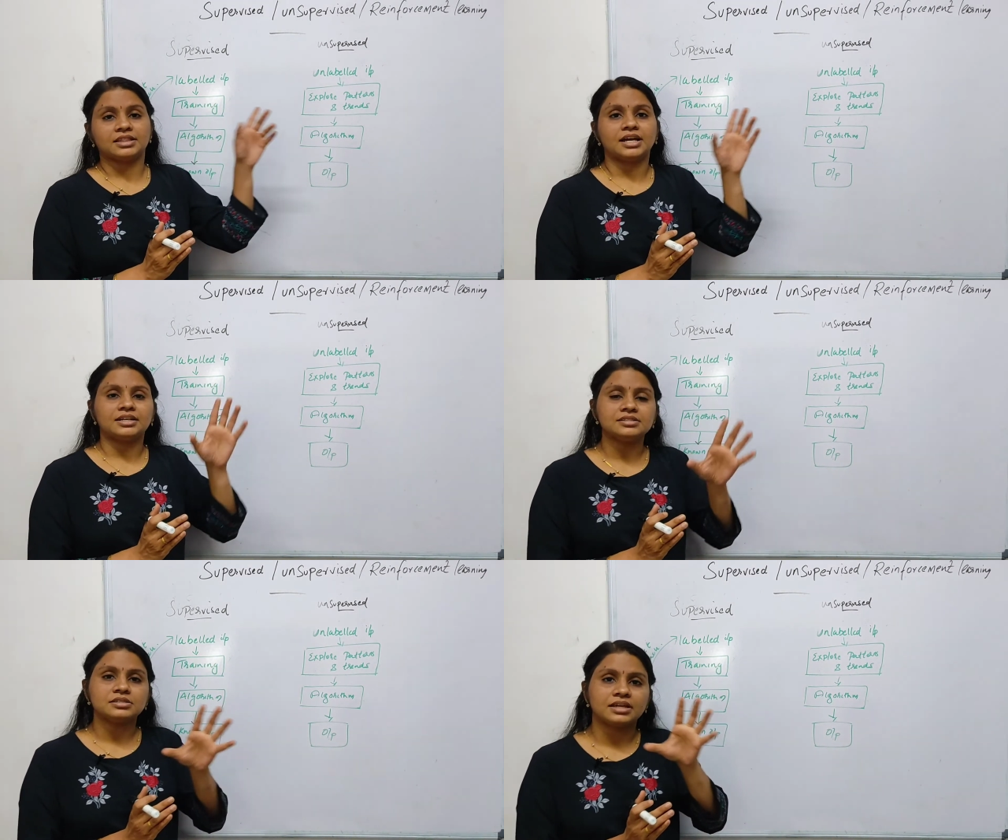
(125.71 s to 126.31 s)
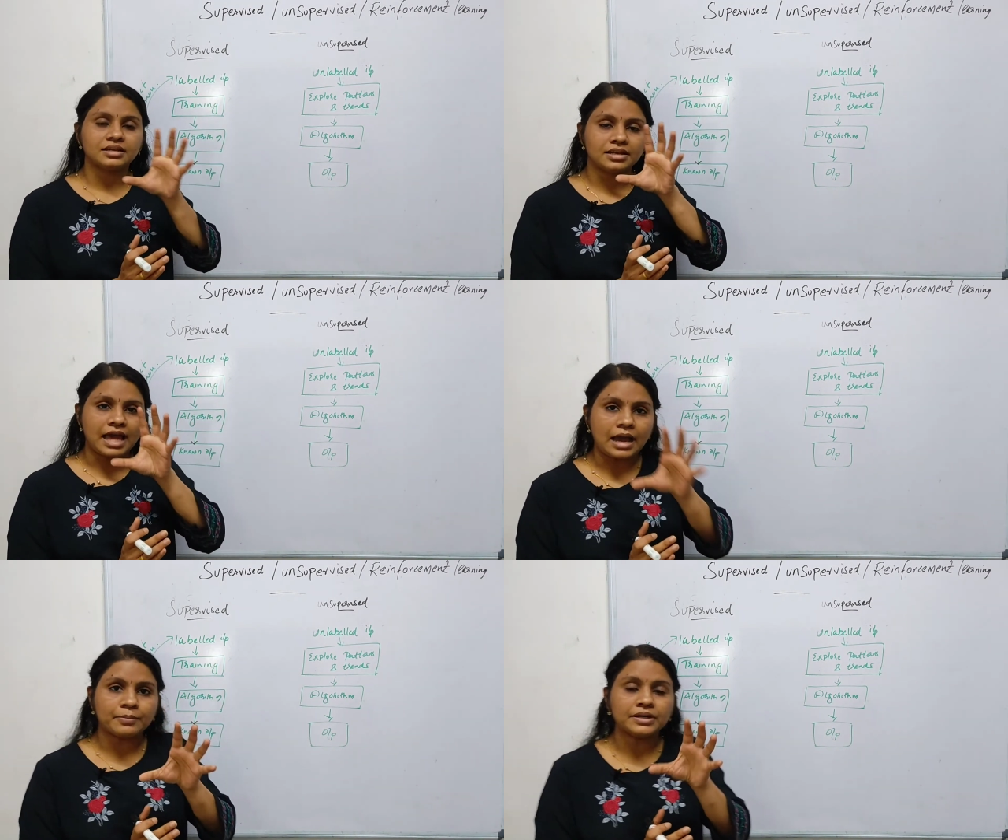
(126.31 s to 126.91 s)
that is, in
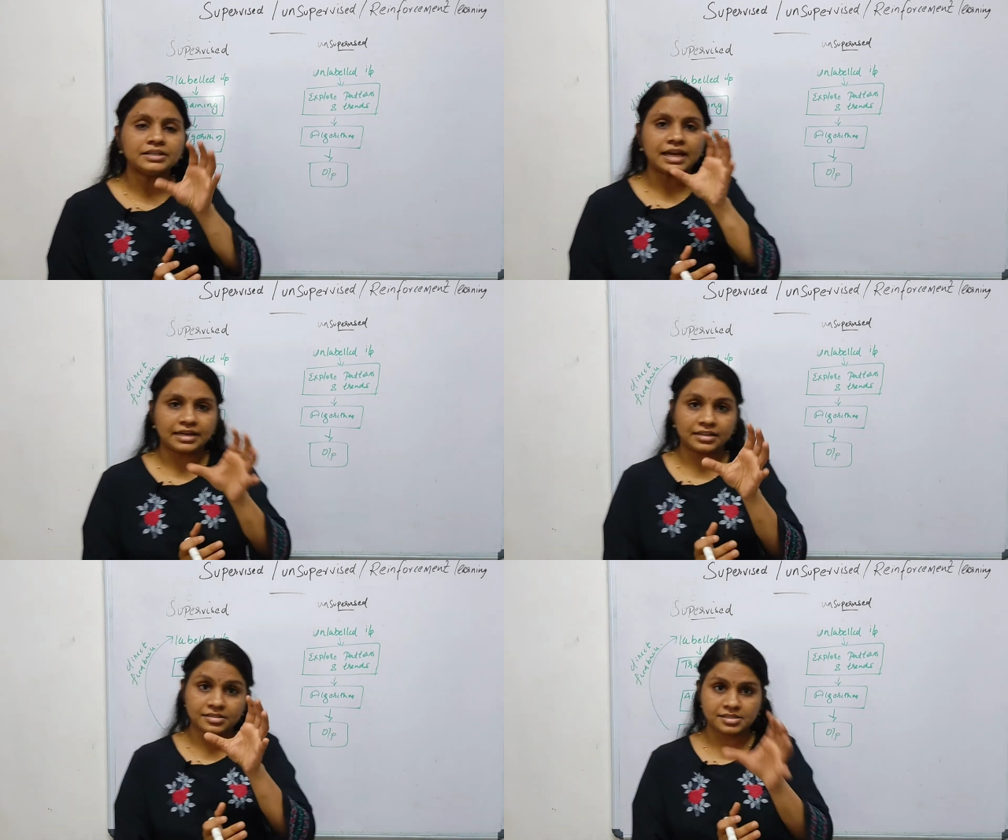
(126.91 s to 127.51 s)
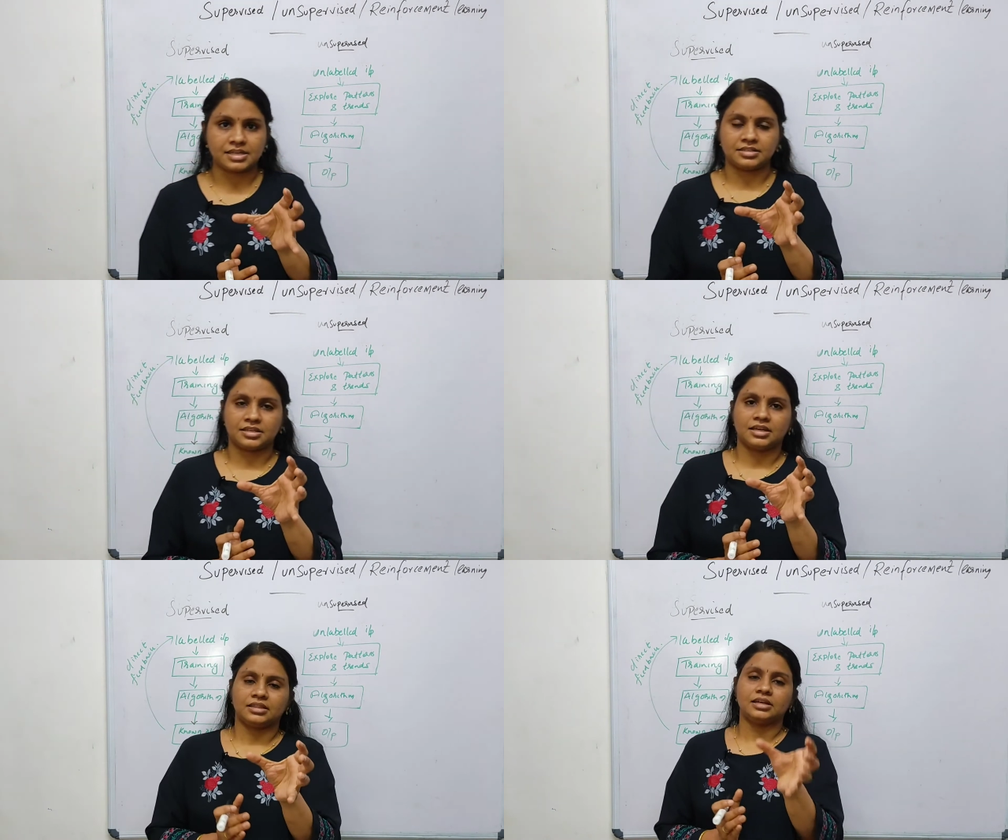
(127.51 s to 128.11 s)
labeled data set
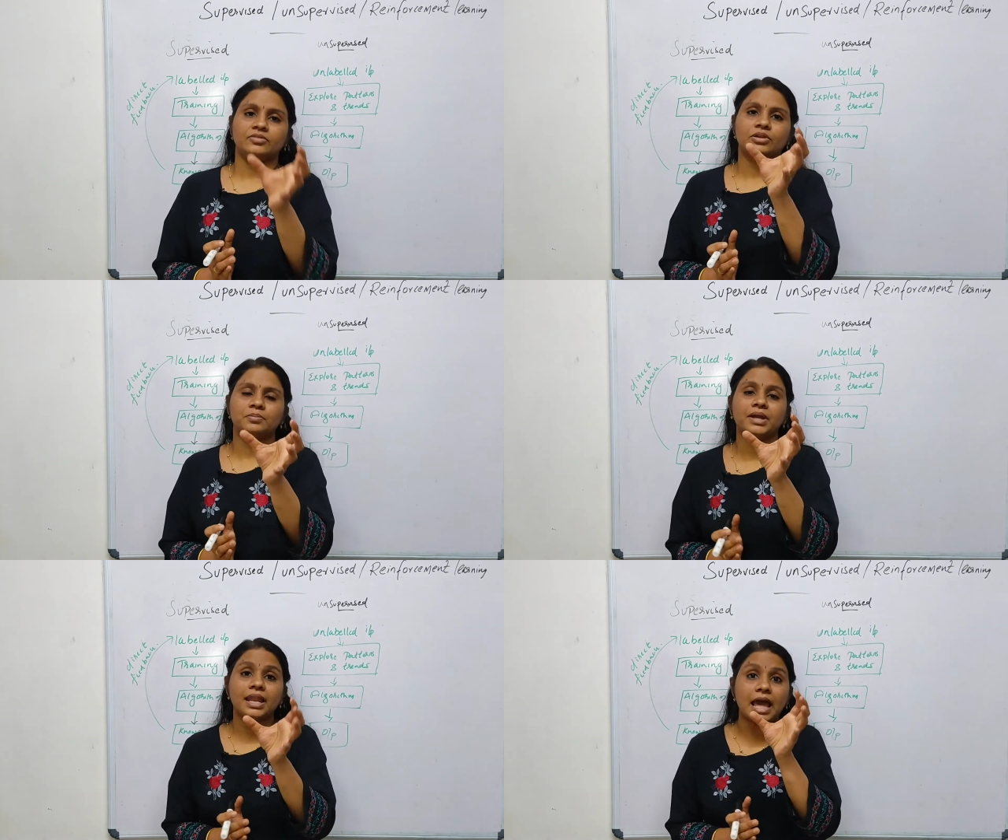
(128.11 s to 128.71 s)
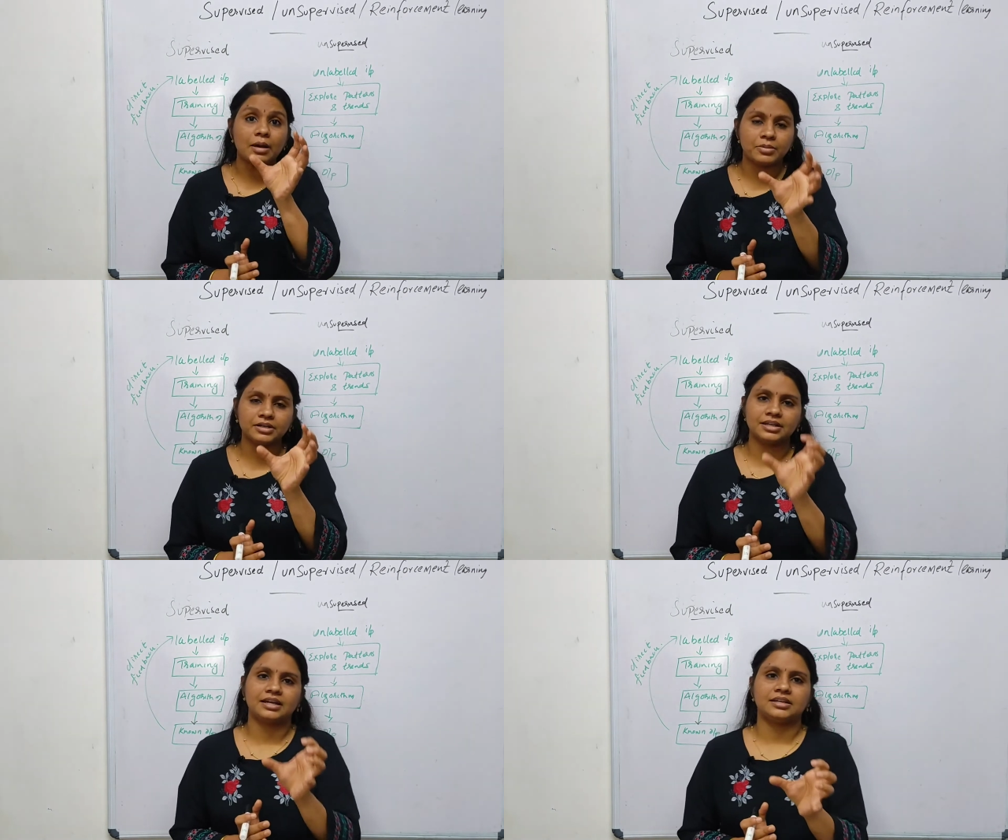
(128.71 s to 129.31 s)
there will be a
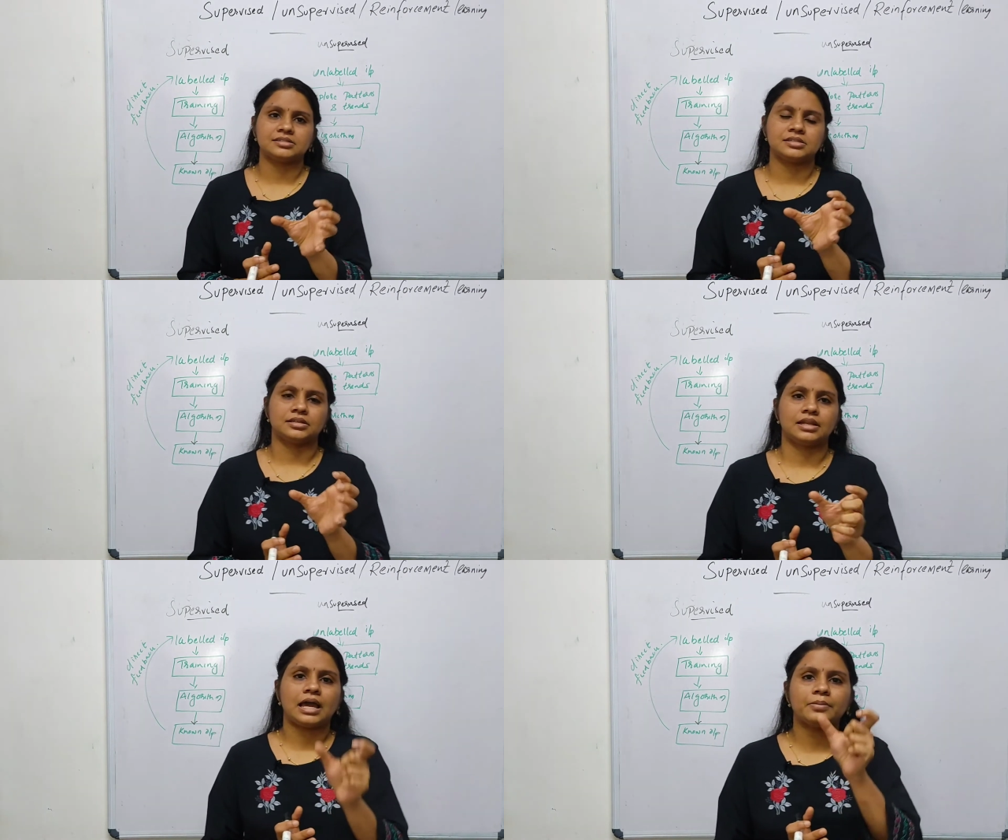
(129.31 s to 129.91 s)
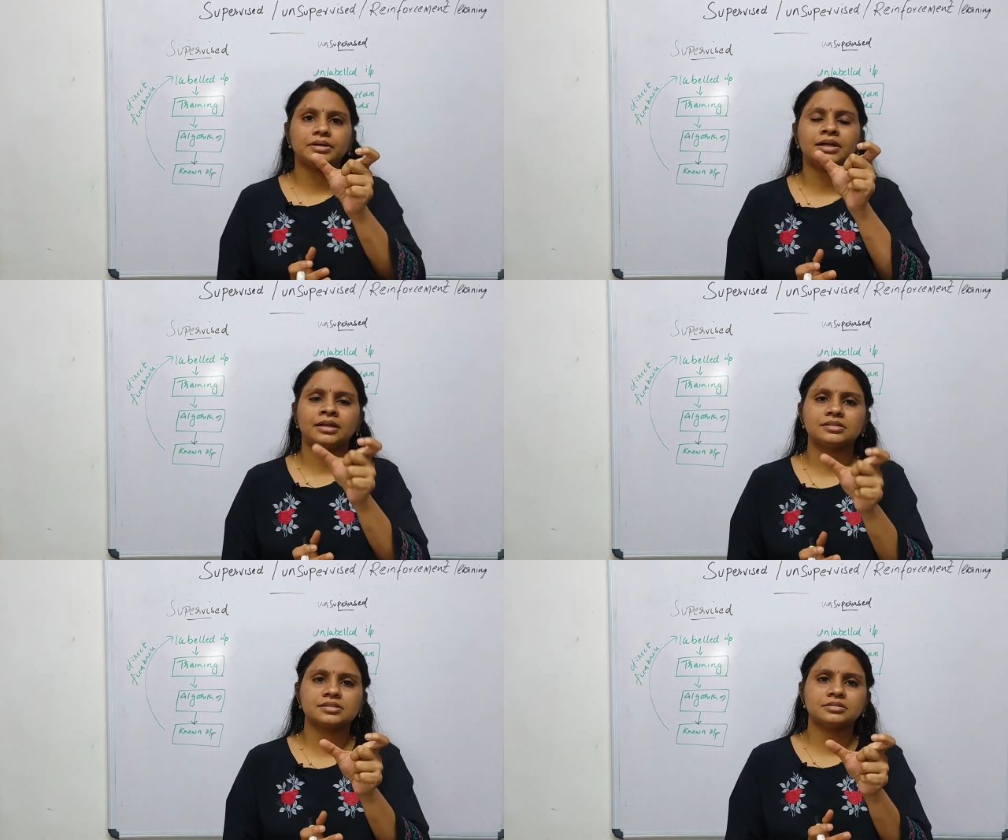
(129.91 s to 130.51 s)
labeled data set. Labeled
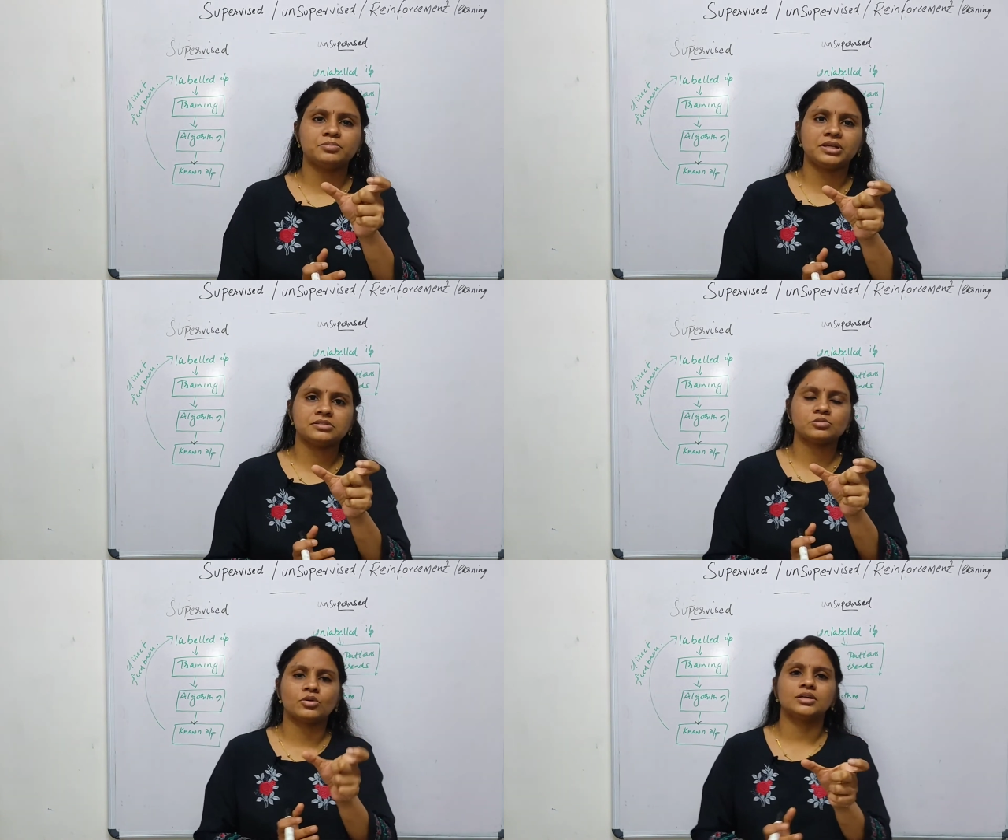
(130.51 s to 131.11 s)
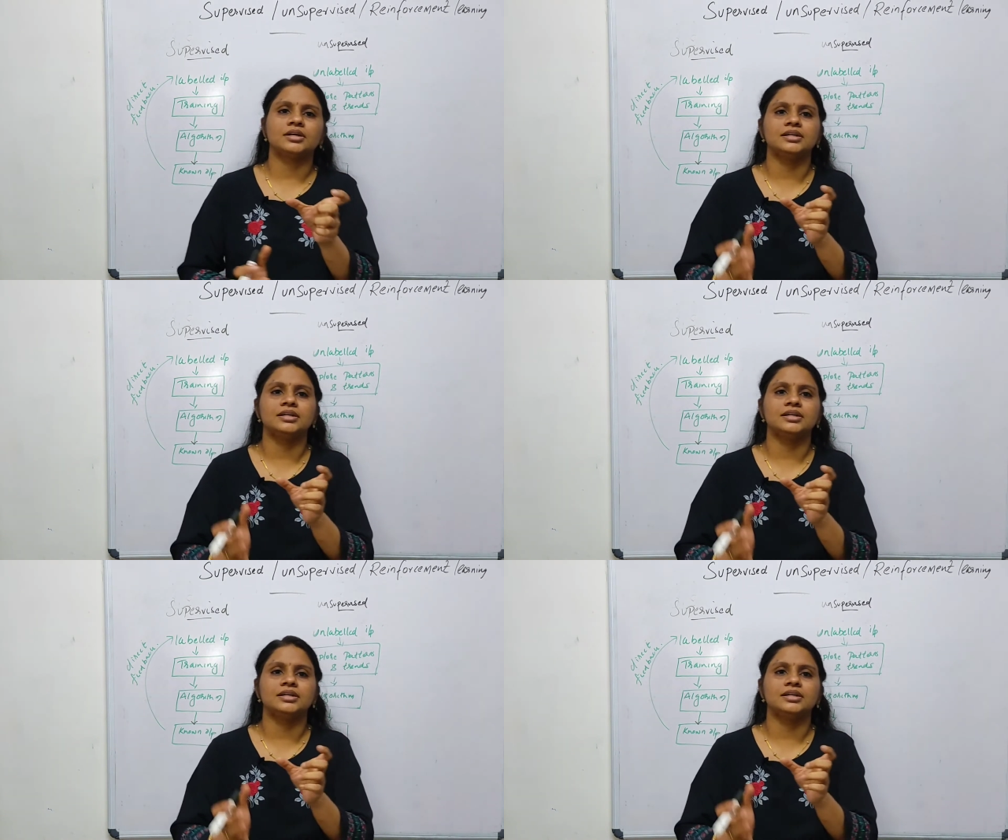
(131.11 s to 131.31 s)
data set means what?